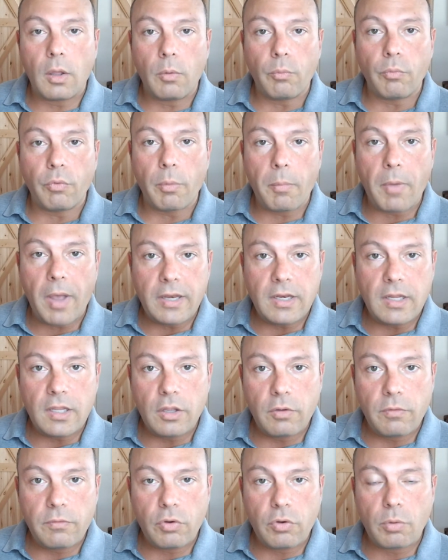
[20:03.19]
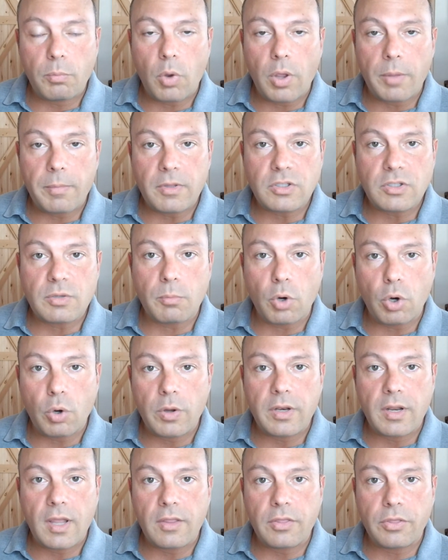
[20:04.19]
reminding you of your appointment tomorrow
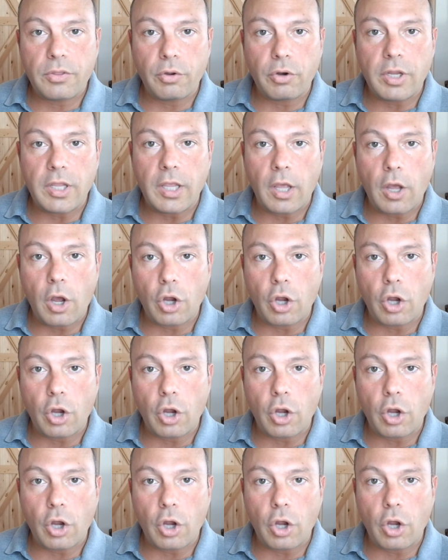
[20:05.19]
at 9:30.